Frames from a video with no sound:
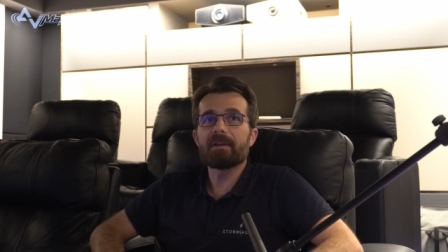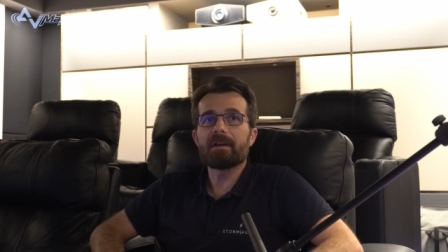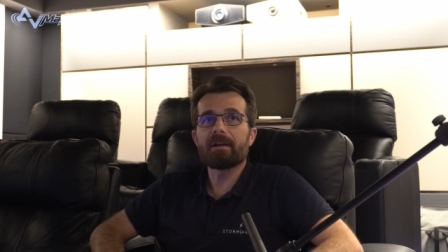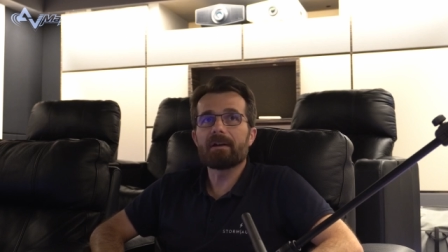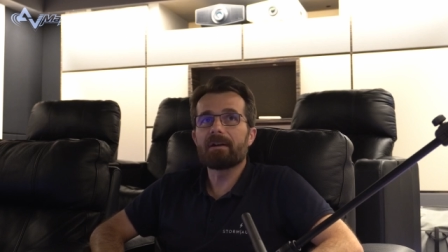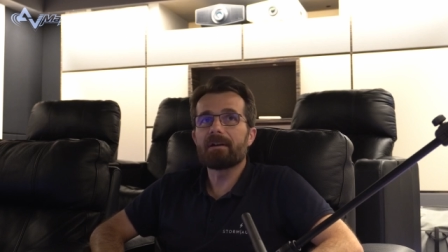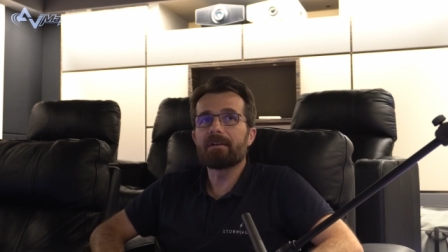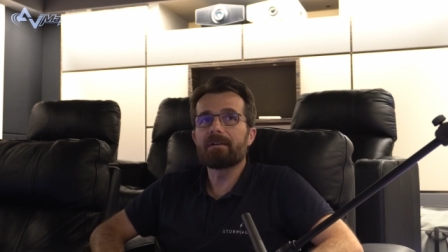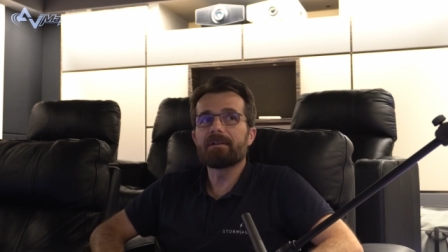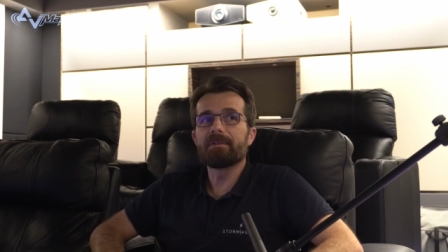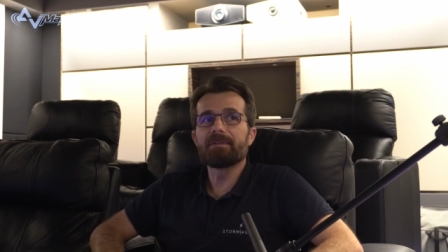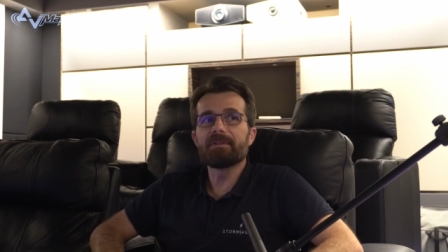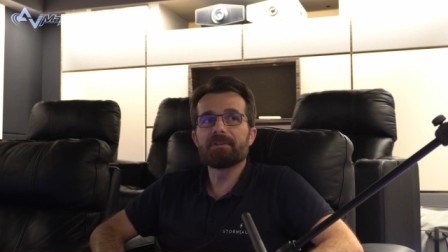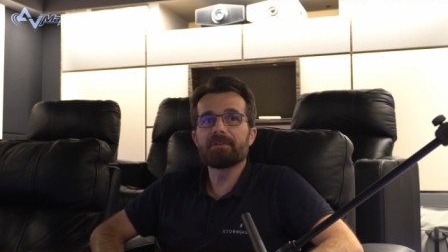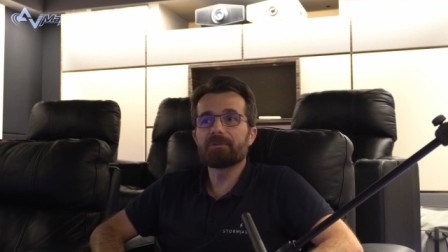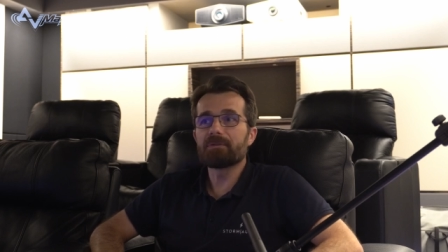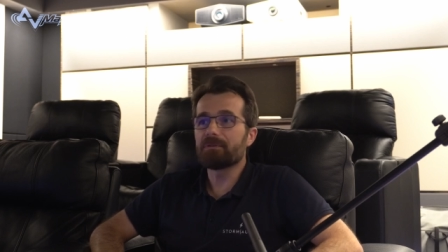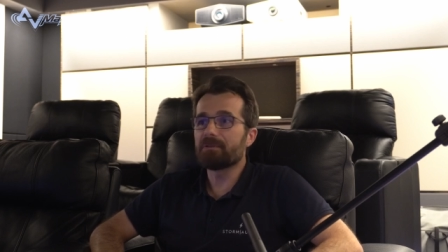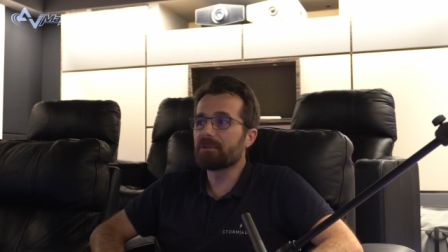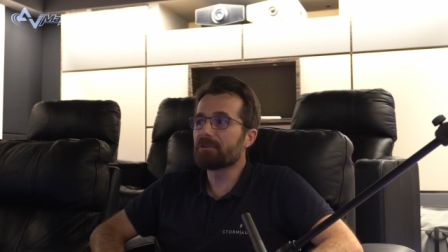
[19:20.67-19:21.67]
Uh,
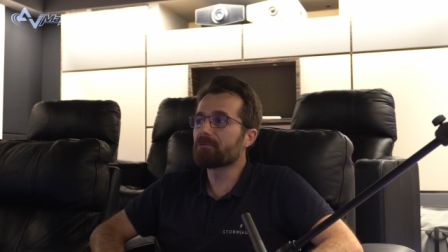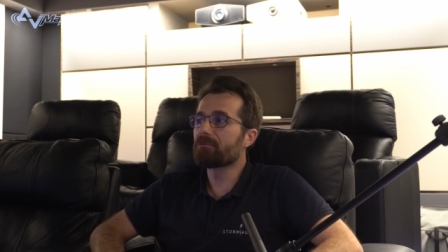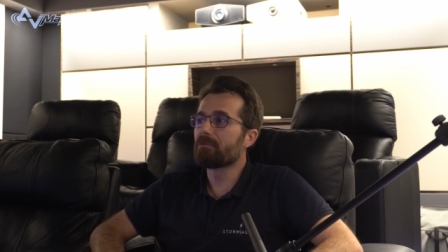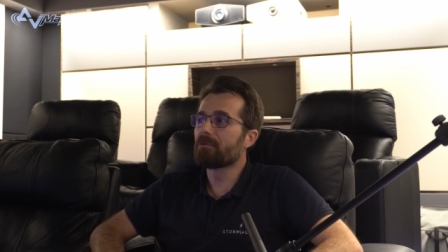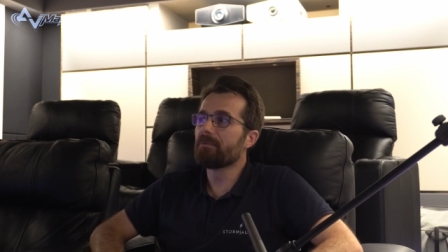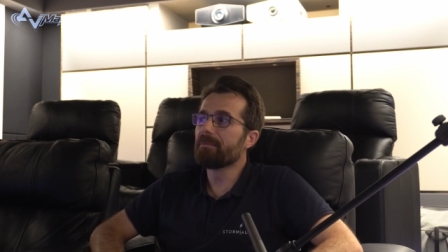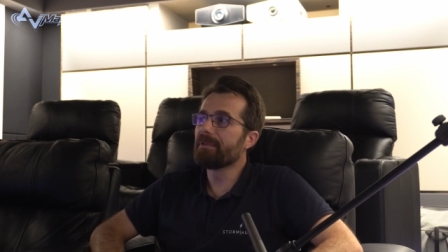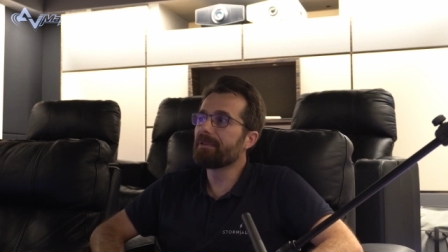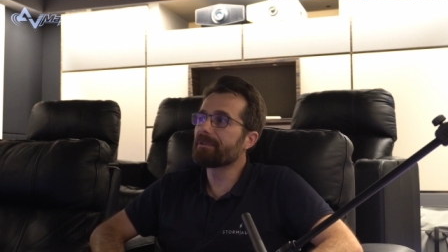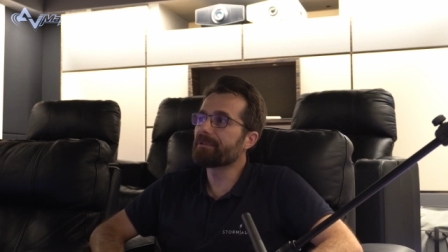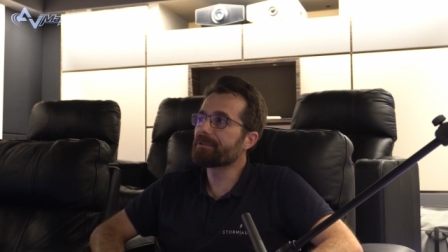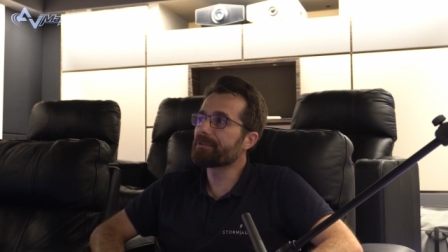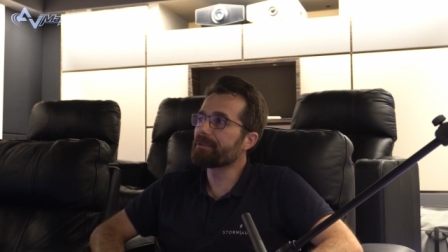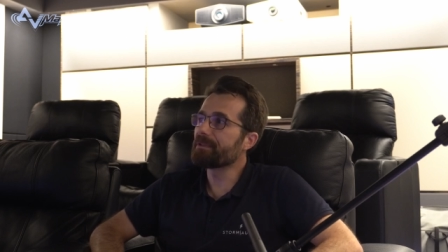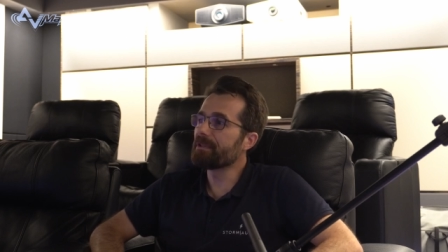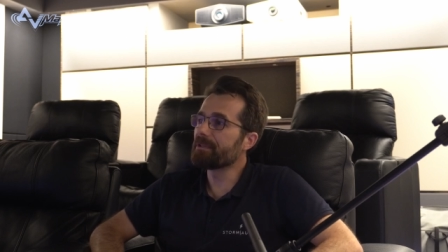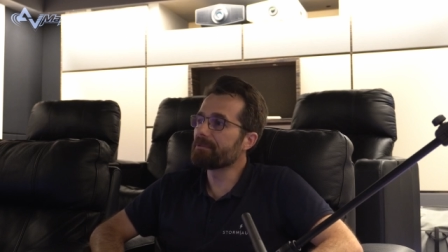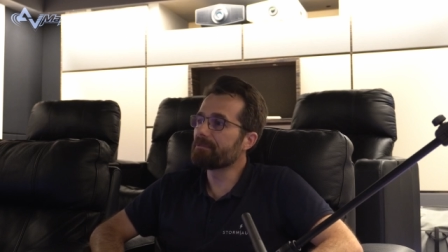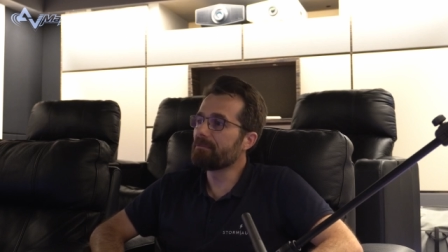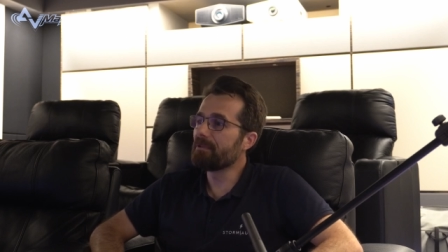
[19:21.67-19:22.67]
this this room is
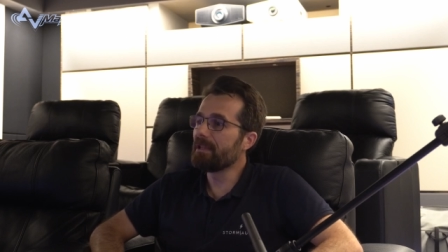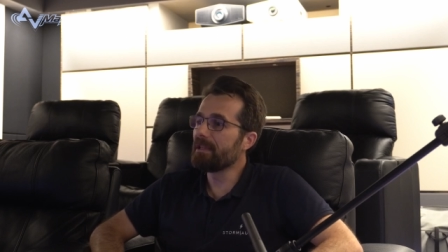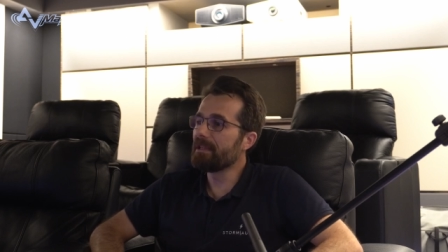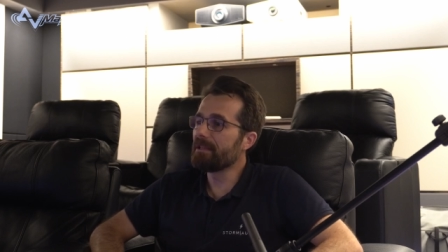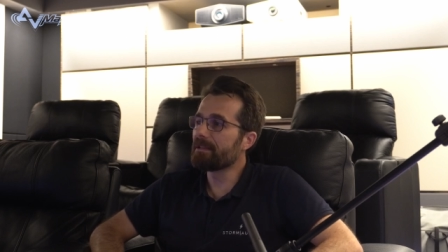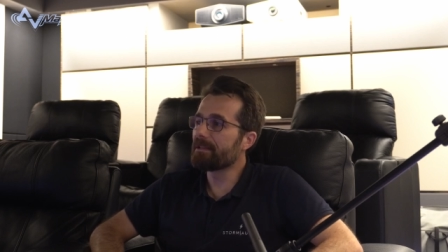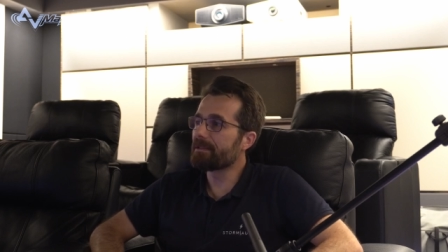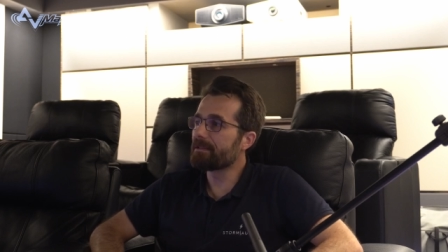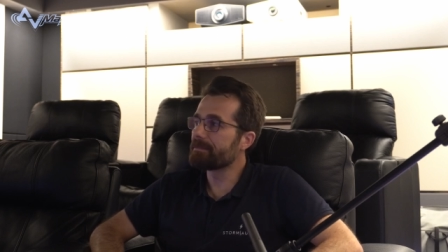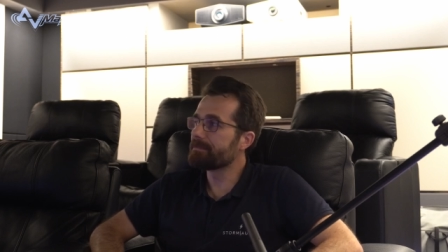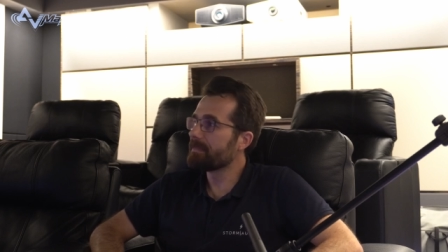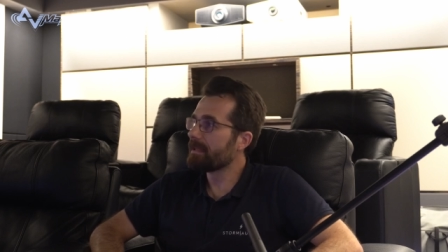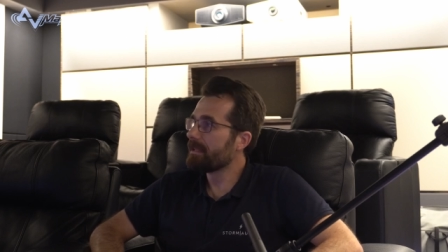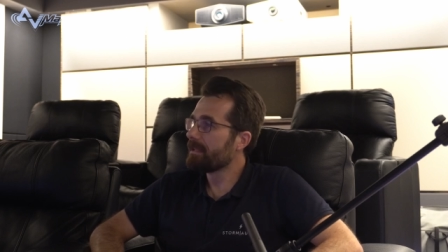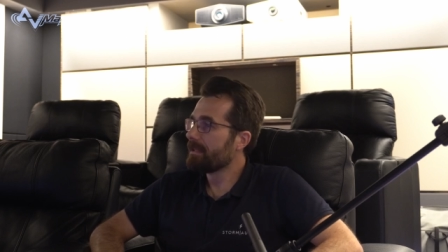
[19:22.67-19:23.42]
is really uh,